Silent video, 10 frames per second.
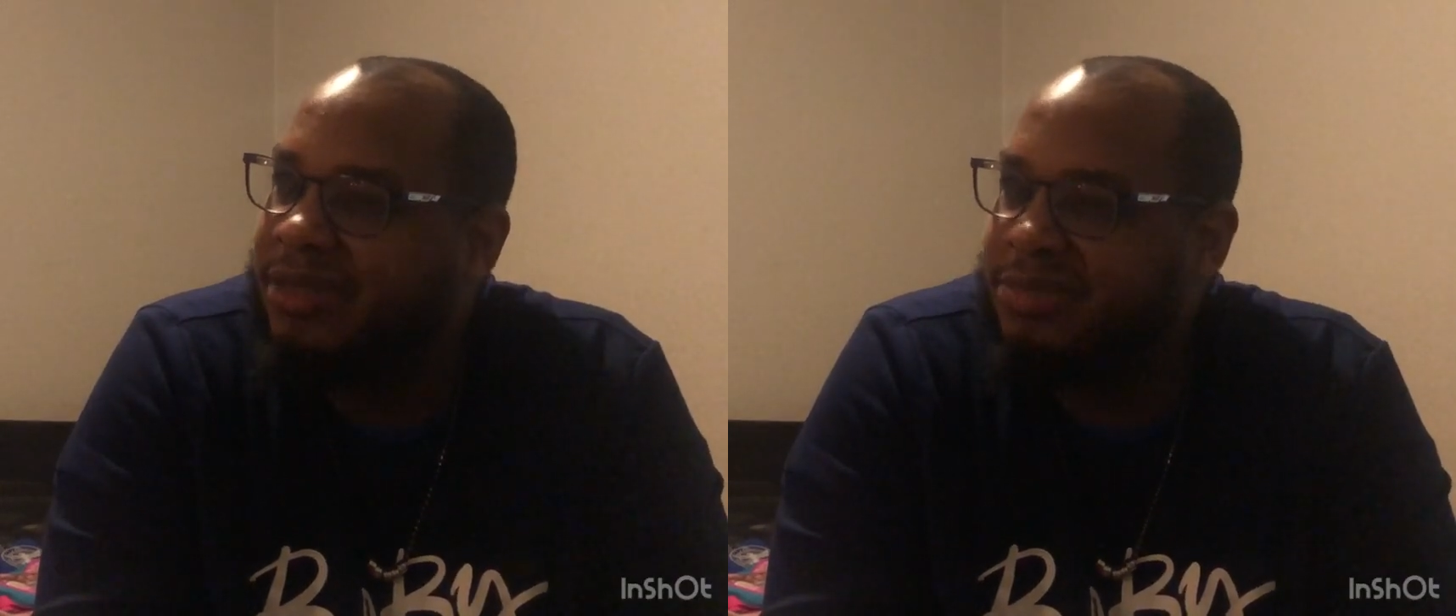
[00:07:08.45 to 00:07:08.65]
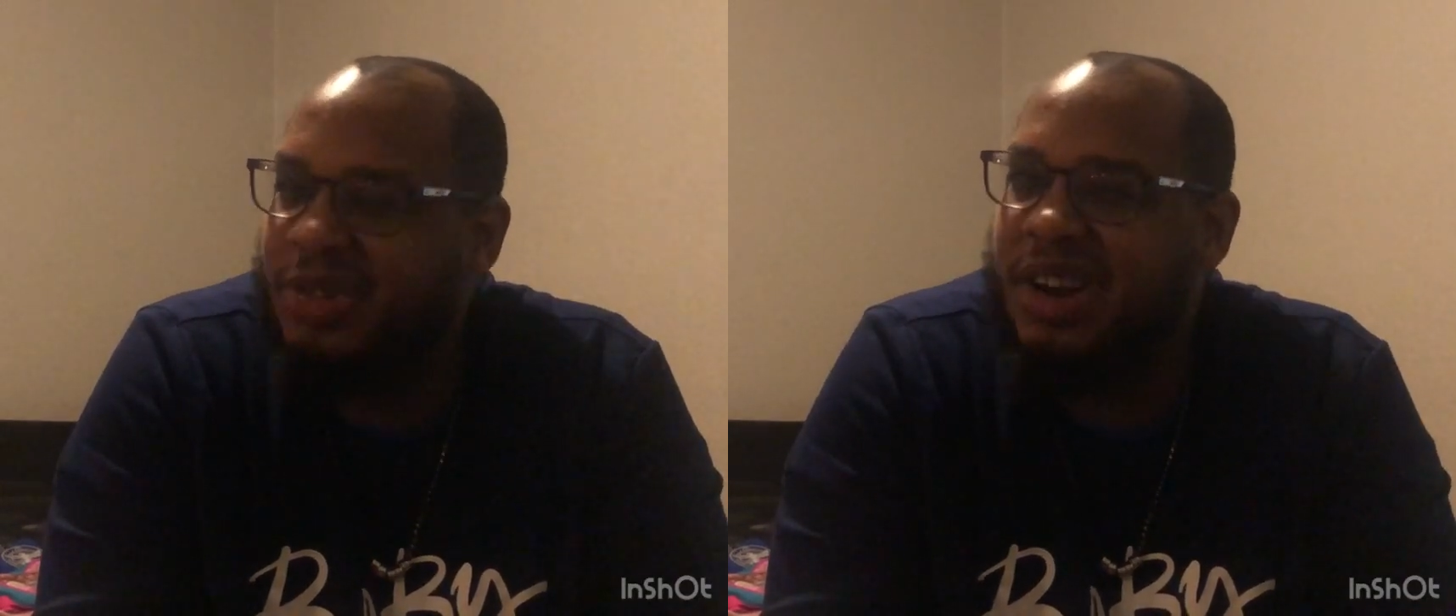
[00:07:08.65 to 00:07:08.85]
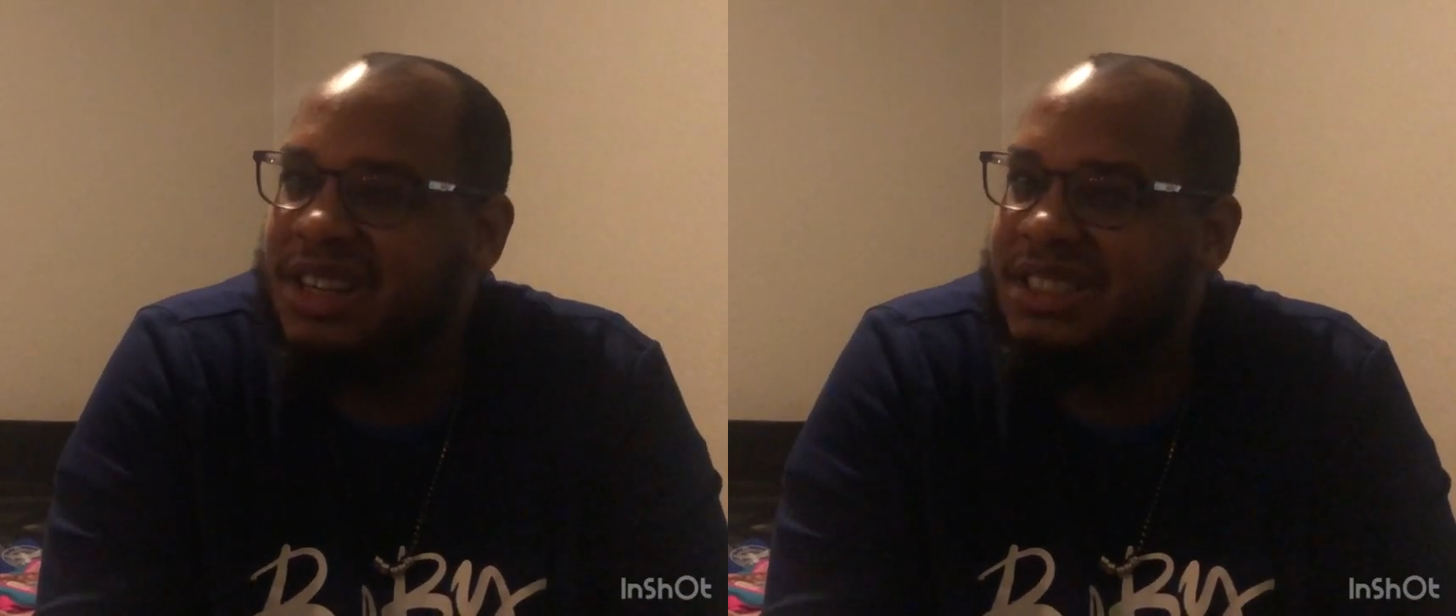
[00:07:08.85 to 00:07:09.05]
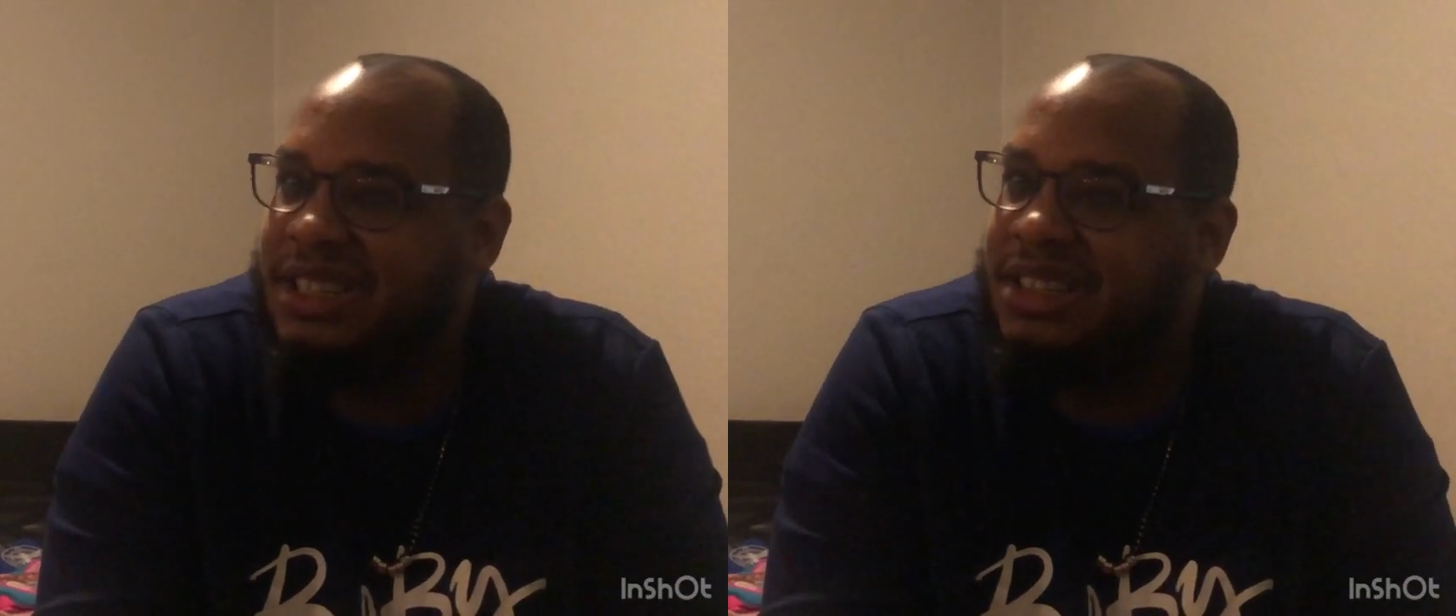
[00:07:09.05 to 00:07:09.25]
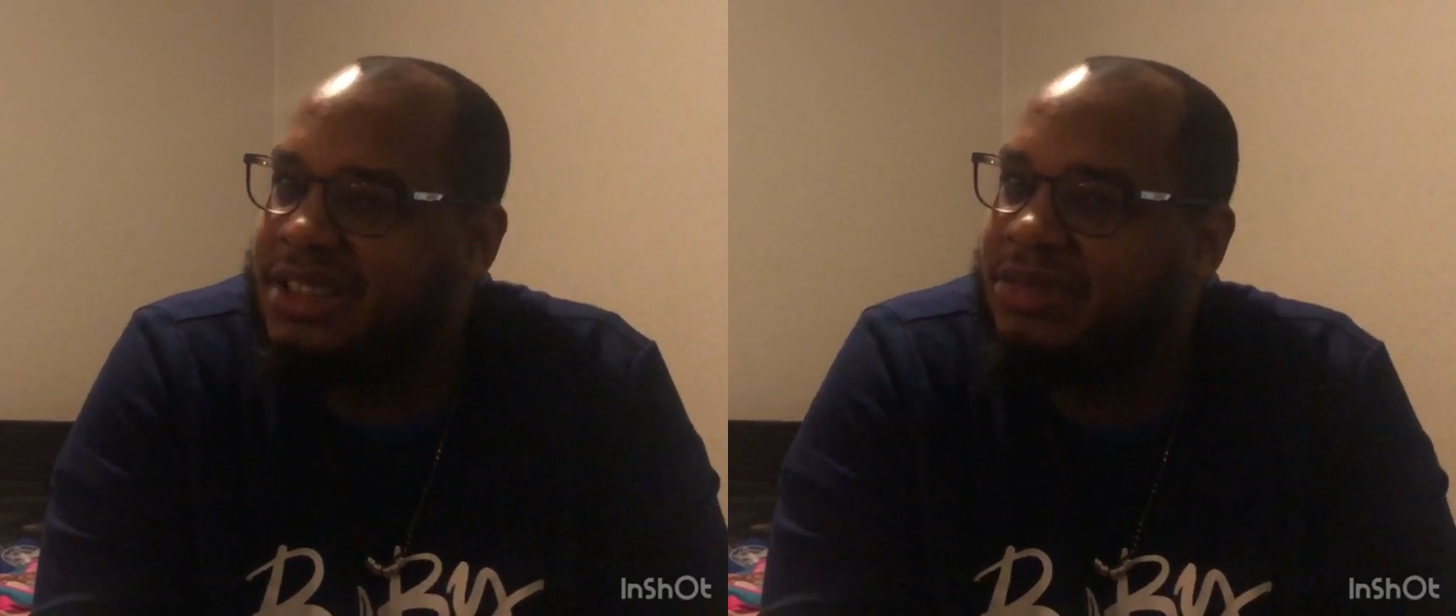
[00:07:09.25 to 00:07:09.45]
Credit's
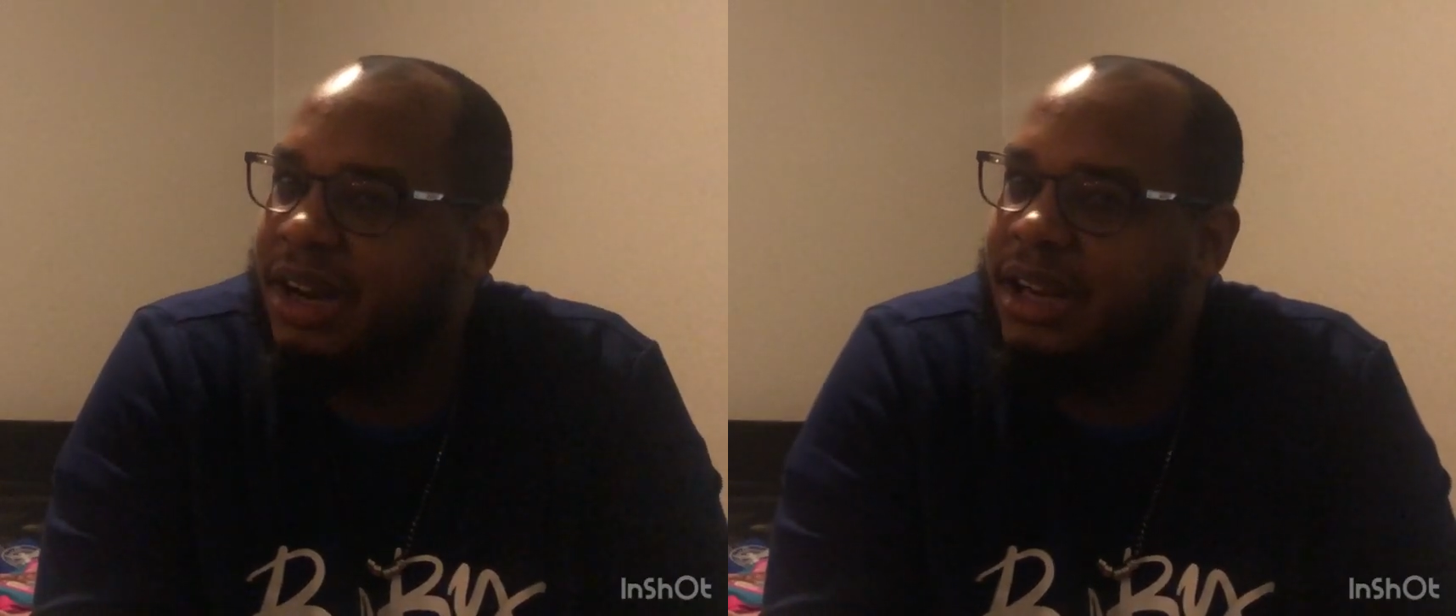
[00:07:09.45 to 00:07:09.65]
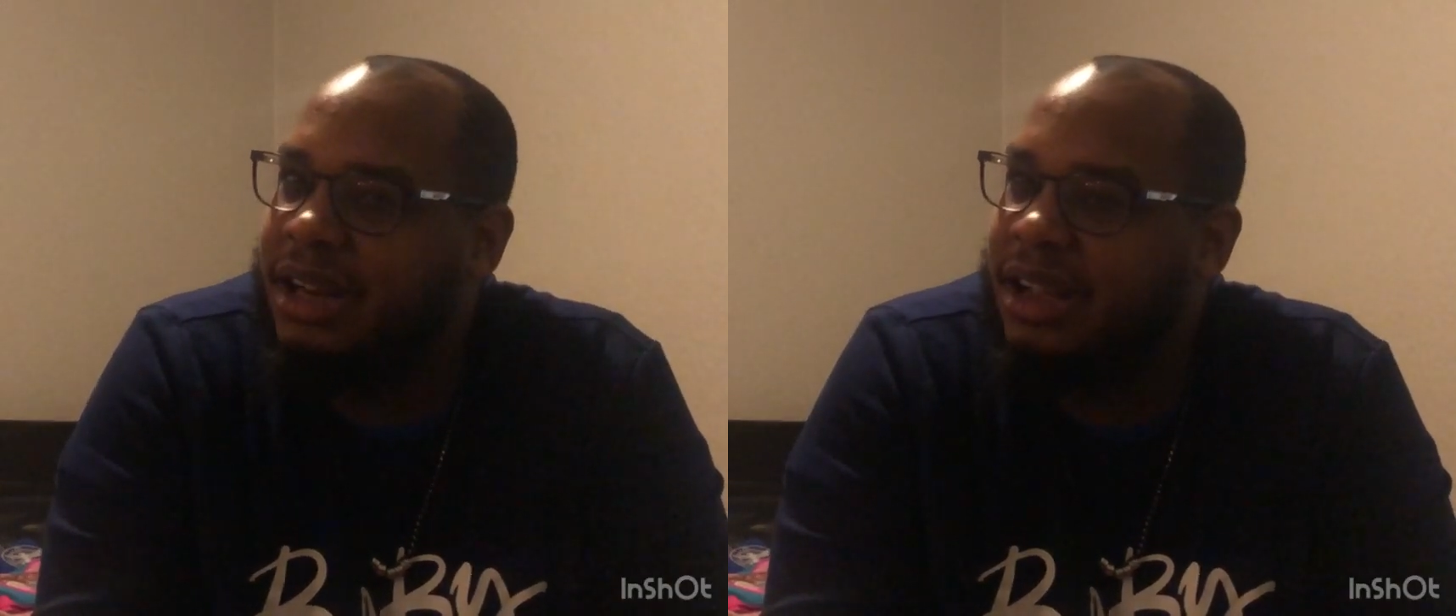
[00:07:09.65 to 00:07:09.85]
decent right now.